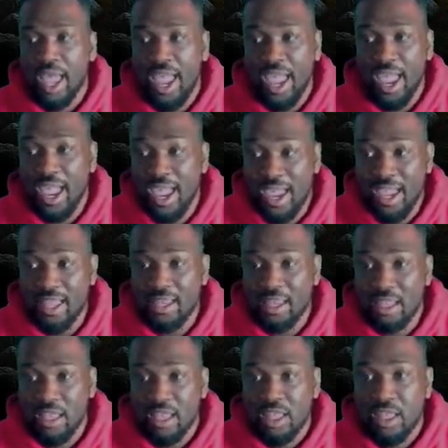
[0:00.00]
and
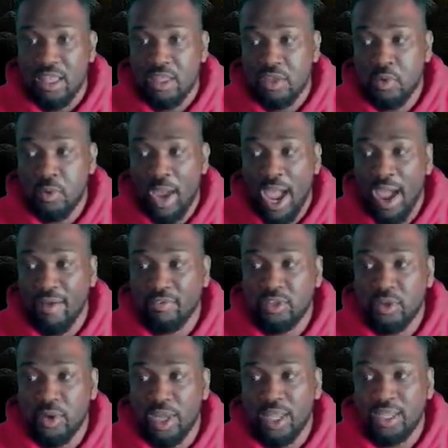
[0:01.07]
you have
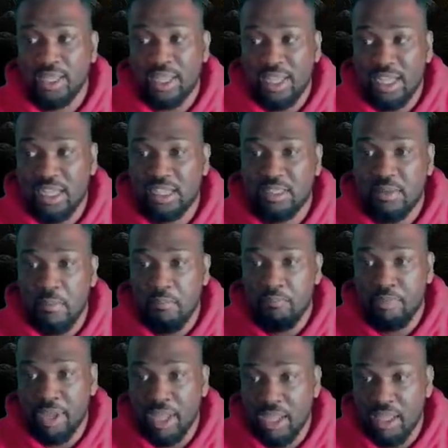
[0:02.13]
to at least
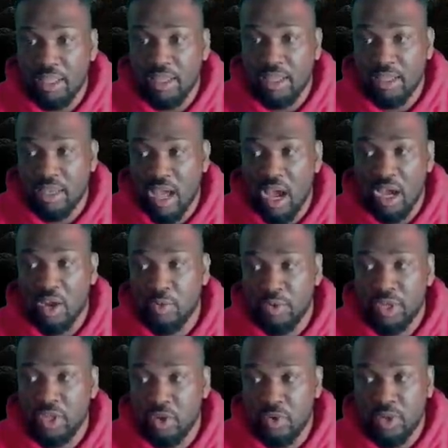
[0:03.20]
beat
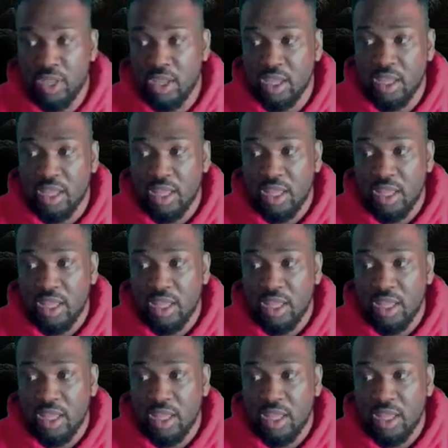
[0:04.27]
Nagoriyuki